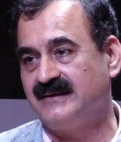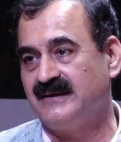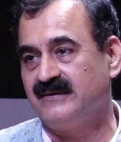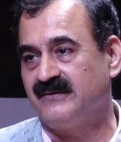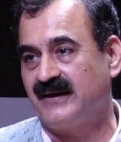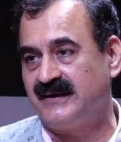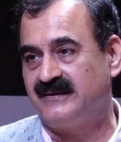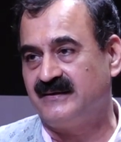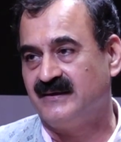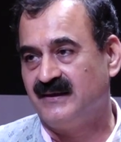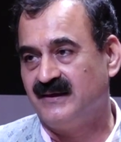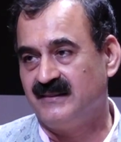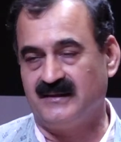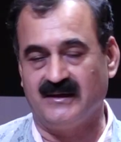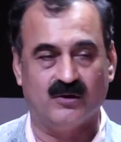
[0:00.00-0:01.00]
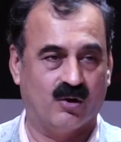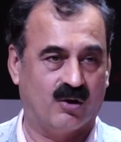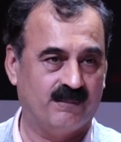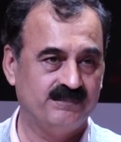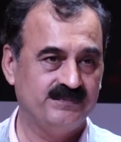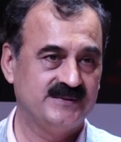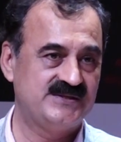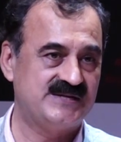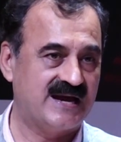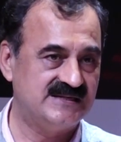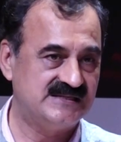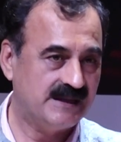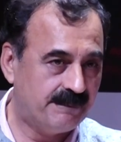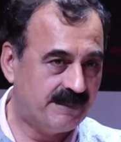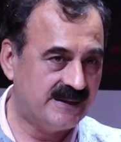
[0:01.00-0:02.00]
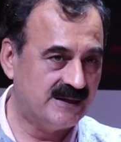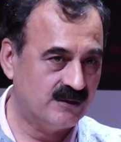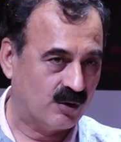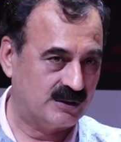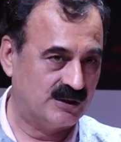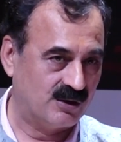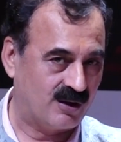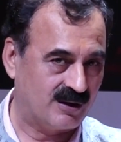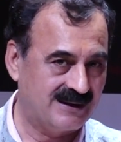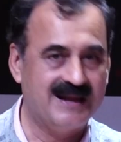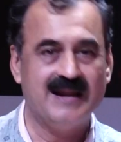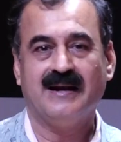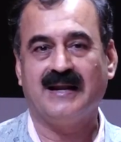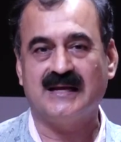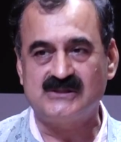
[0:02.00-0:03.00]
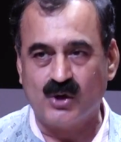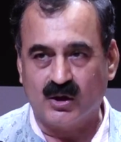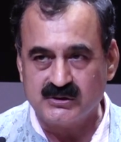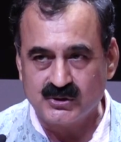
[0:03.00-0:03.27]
sir, I didn't write the law, ChatGPT wrote the law.